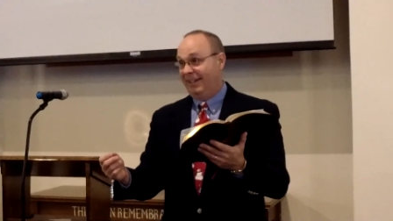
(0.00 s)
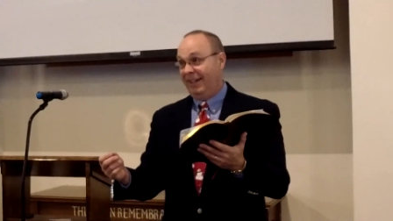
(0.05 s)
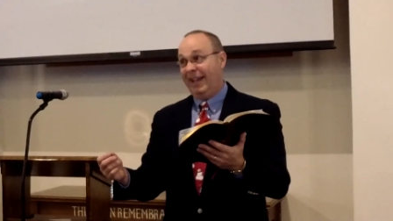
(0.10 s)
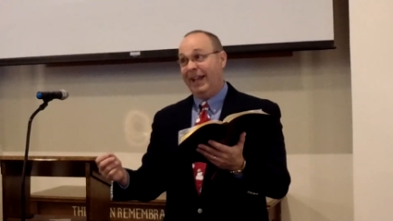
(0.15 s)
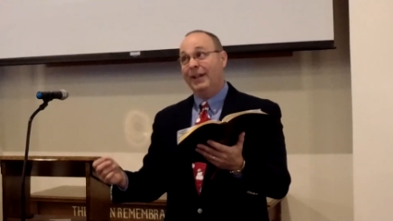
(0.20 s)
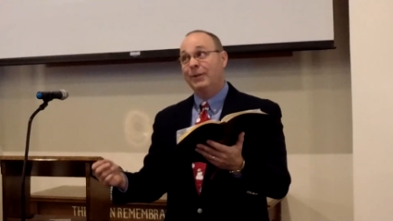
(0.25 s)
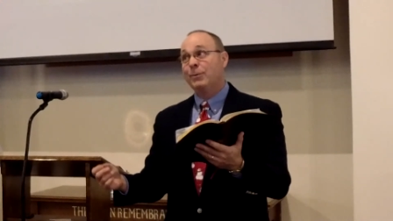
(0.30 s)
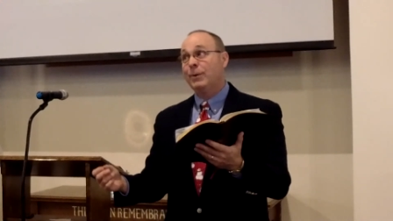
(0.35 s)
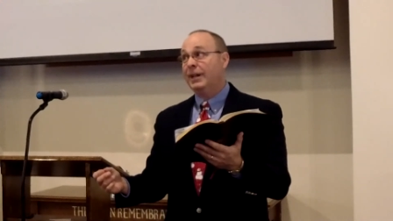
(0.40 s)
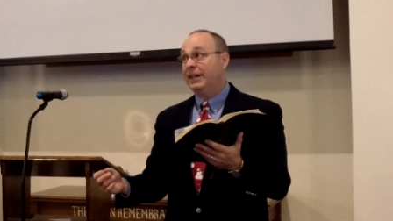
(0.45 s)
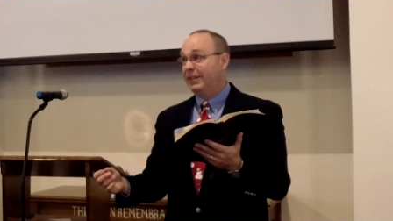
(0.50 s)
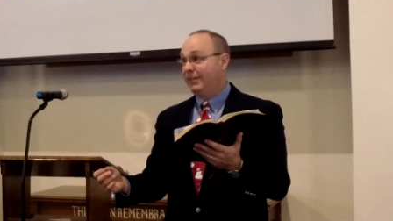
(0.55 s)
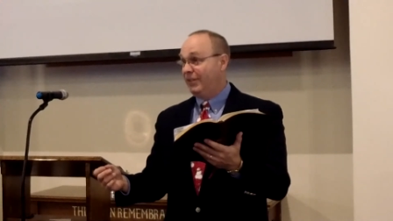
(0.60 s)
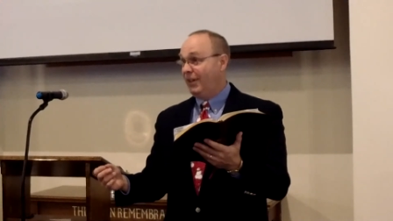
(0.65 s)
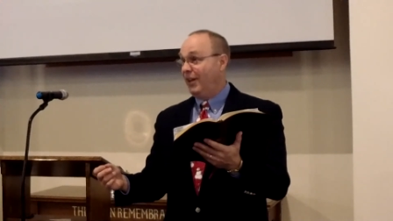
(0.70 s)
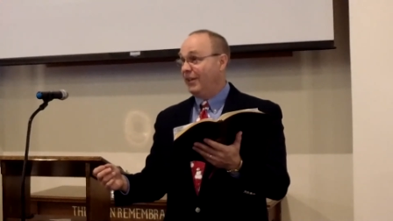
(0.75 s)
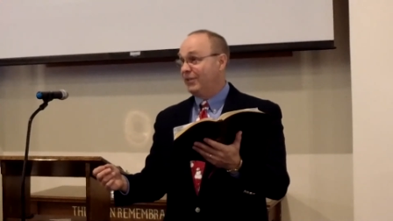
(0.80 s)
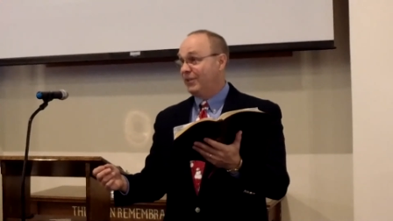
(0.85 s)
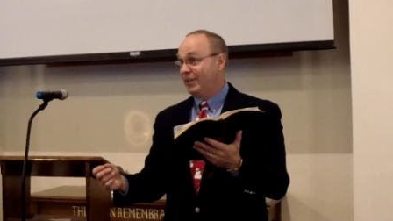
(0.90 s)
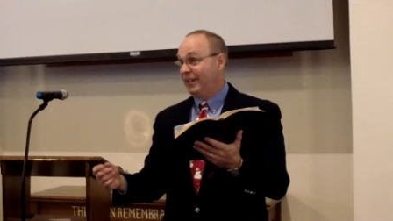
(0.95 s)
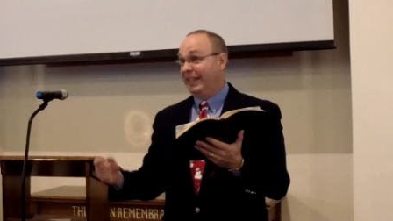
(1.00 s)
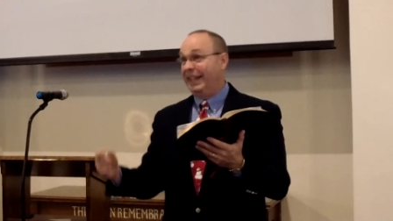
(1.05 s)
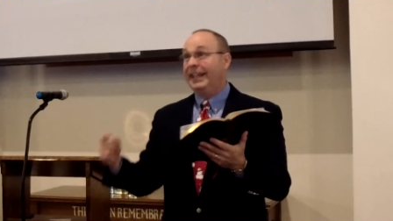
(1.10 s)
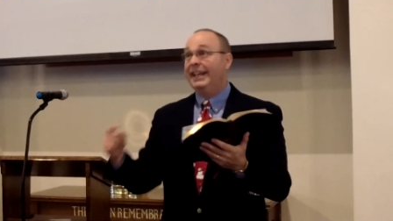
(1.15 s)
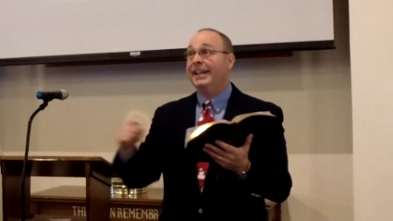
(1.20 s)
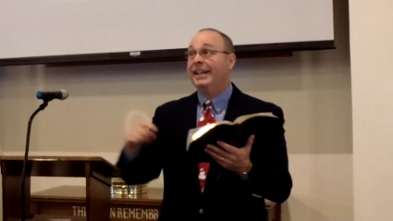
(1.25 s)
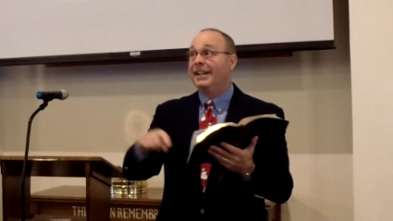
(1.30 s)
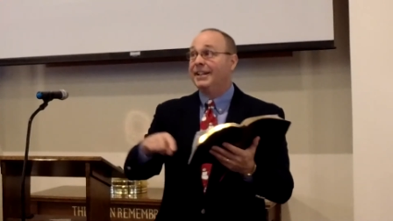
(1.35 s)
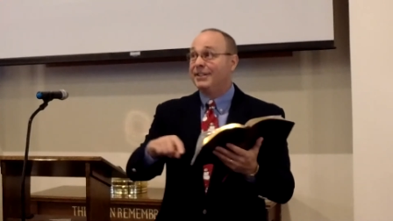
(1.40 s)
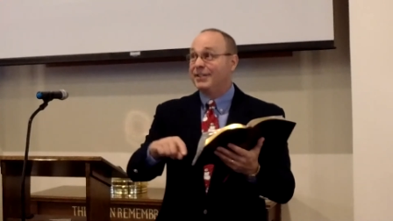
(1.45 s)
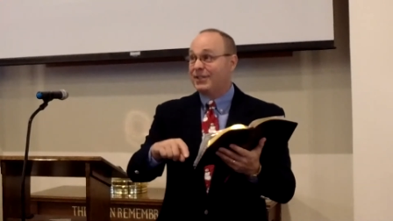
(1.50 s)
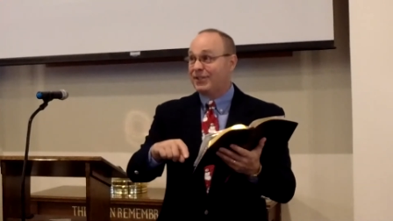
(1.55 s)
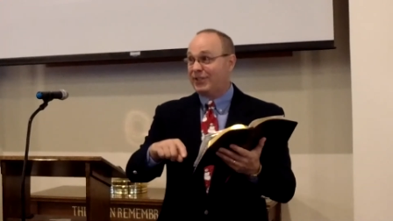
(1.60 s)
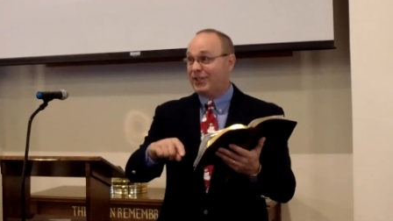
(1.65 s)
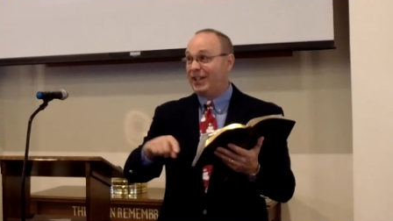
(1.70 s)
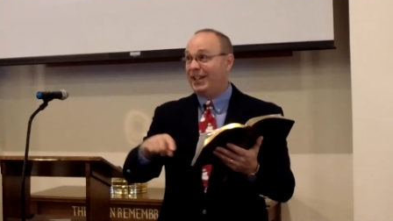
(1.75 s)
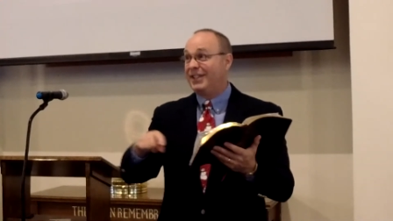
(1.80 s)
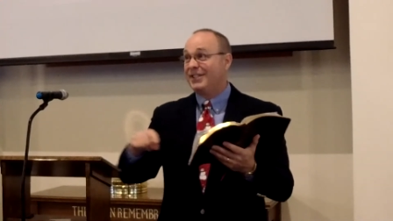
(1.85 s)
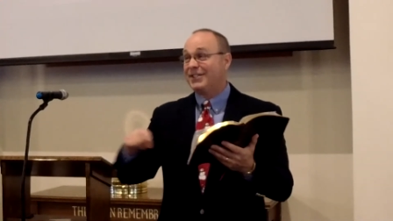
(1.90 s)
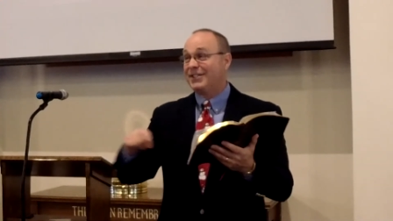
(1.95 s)
and when it doesn't, in
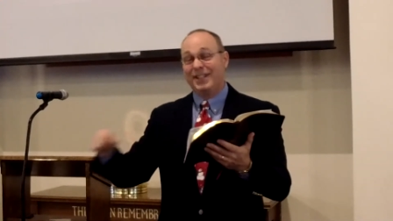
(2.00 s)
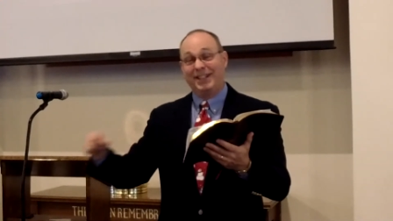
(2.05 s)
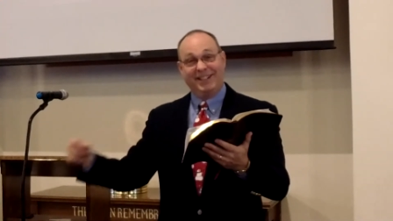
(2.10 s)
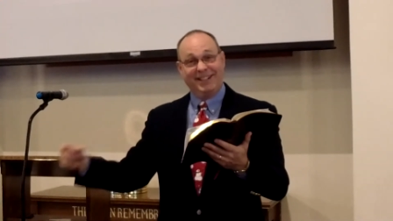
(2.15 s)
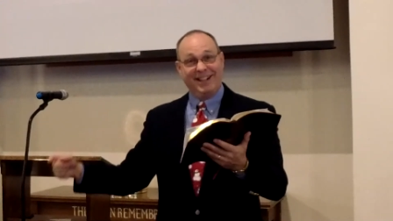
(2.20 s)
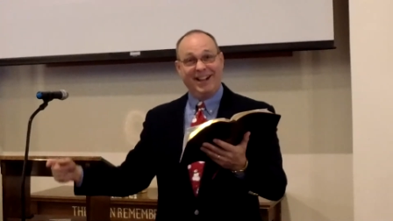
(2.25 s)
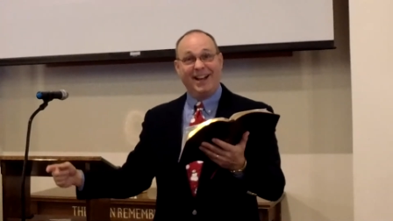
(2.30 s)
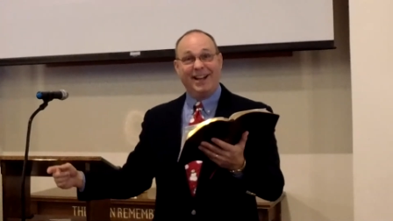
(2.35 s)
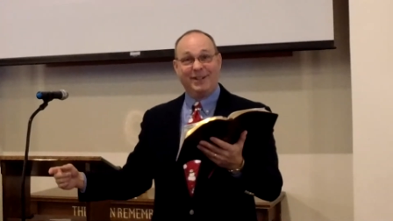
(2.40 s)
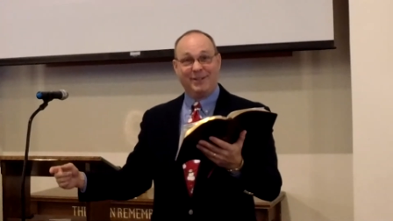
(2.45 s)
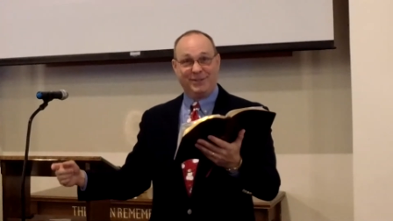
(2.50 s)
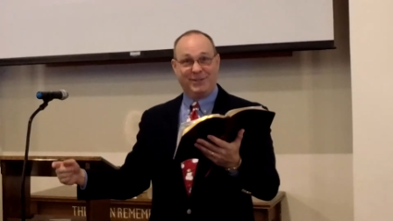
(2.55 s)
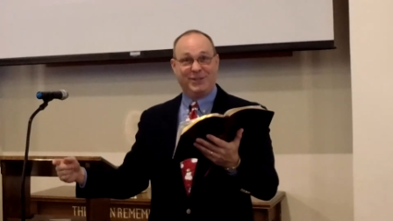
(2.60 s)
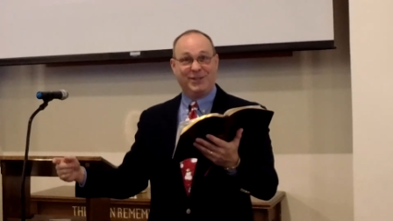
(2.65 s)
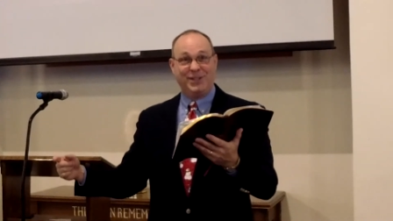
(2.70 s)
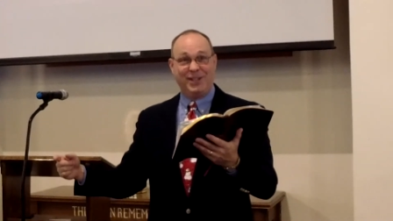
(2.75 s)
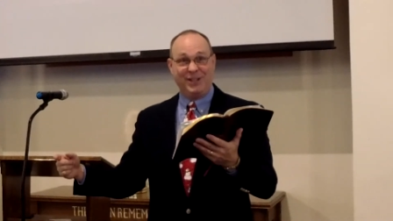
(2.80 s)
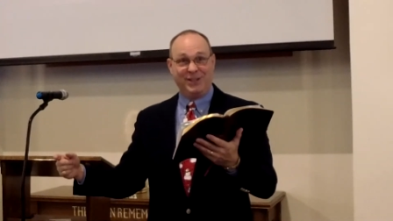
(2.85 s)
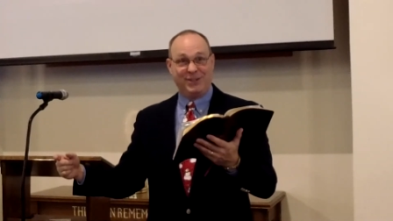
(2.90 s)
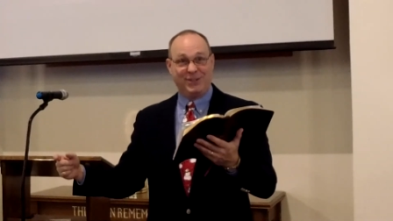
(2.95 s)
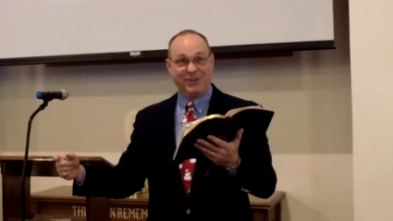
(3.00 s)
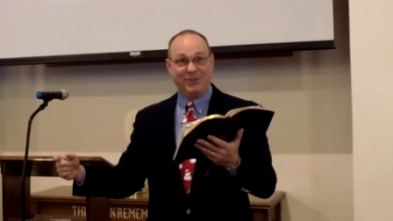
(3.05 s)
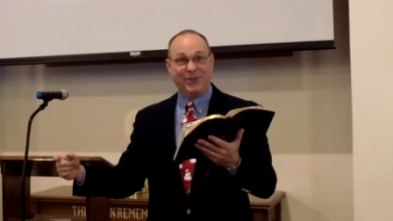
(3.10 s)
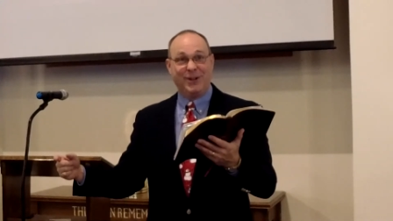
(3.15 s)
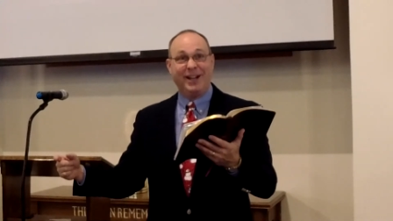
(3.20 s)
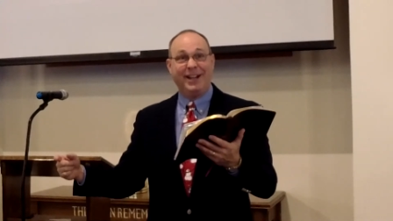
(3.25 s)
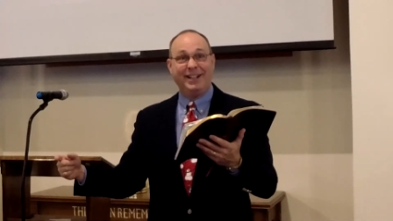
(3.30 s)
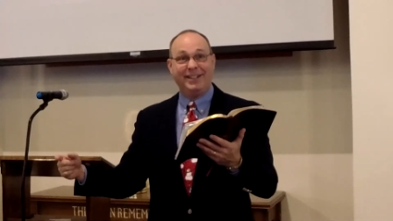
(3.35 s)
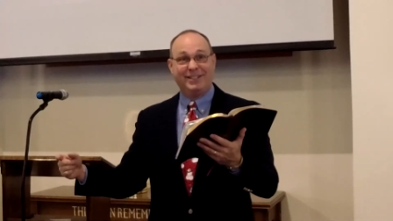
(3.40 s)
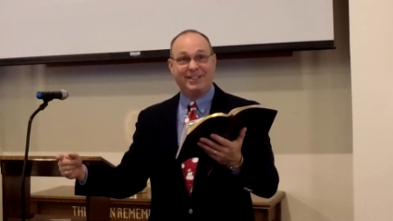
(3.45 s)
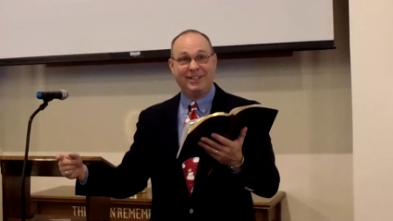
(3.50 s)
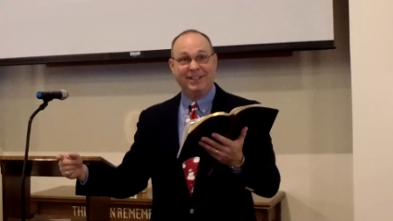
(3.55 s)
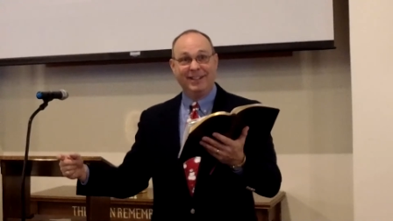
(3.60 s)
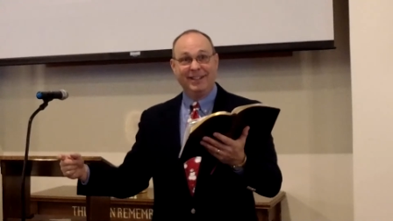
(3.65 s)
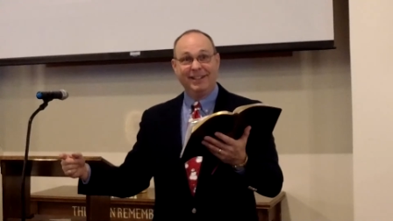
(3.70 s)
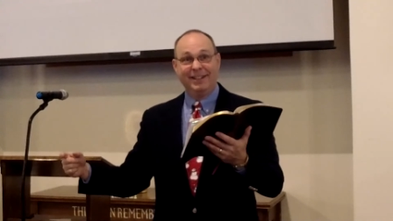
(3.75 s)
season and out of season, right?